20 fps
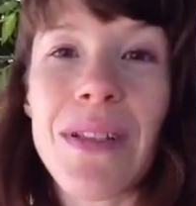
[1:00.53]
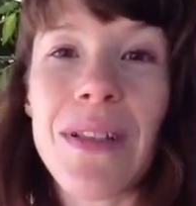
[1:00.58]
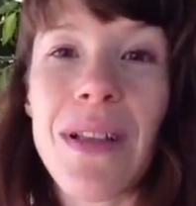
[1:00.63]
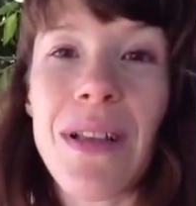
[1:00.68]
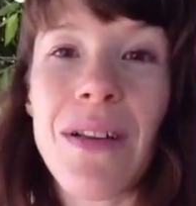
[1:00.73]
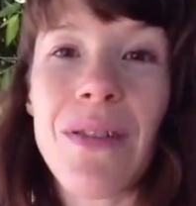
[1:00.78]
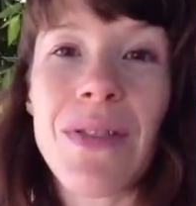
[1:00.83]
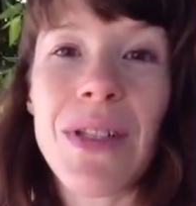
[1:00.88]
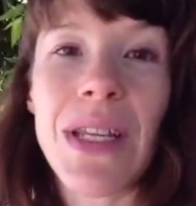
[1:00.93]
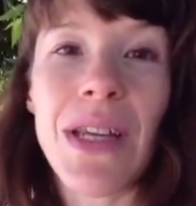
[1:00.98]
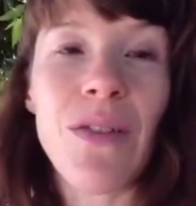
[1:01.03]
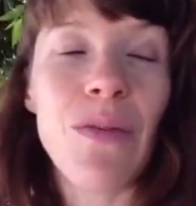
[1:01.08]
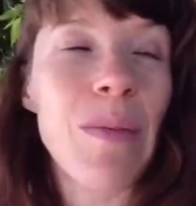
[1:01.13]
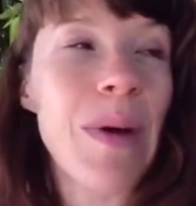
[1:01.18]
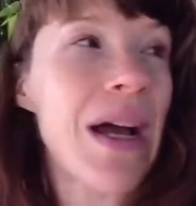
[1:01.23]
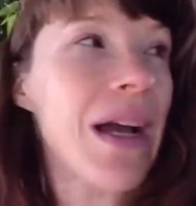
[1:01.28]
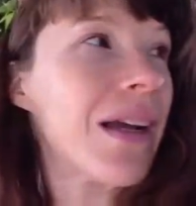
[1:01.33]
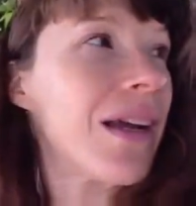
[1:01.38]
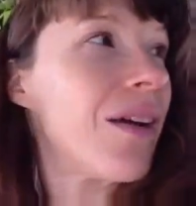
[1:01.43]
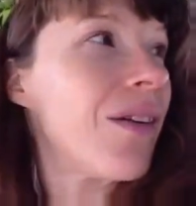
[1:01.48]
I love to give
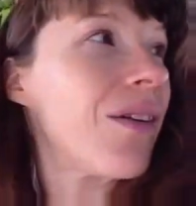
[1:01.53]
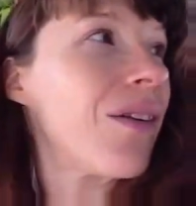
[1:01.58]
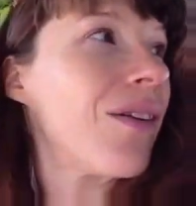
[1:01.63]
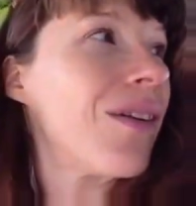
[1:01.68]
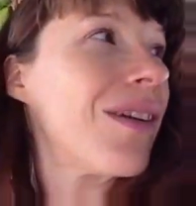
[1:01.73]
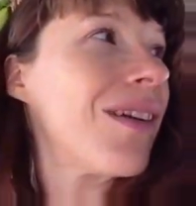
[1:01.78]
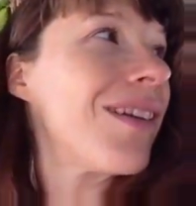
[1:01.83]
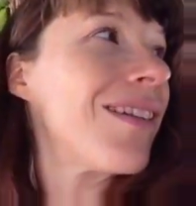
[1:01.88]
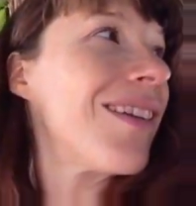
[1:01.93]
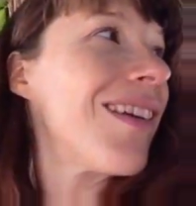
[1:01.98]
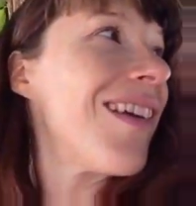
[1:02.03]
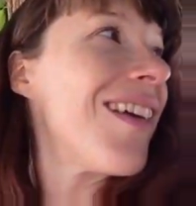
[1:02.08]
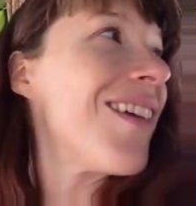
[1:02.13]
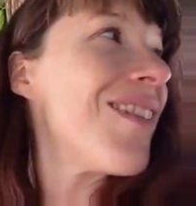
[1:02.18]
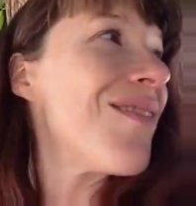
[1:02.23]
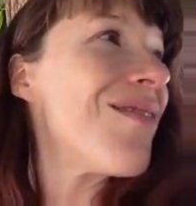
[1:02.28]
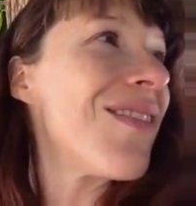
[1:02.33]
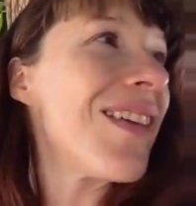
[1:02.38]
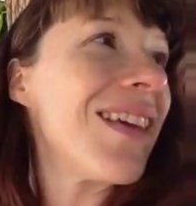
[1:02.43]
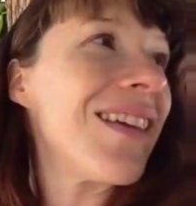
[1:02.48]
back how good it
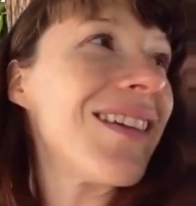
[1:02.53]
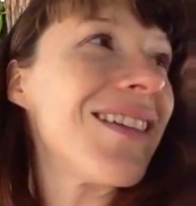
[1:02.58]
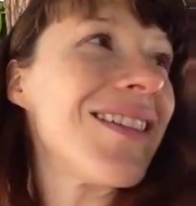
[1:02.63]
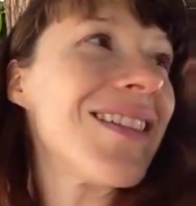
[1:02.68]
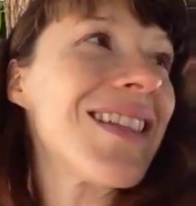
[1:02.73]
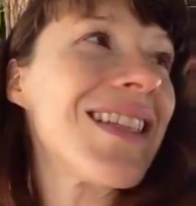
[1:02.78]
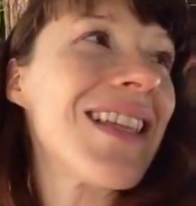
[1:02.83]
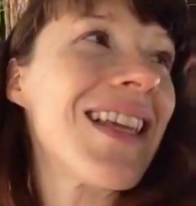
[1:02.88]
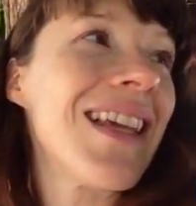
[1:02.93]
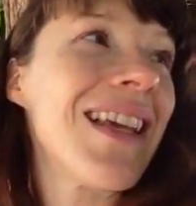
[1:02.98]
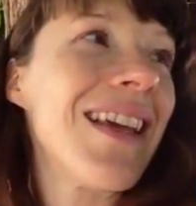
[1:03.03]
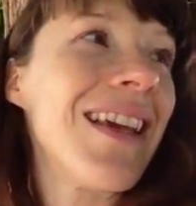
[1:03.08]
feels.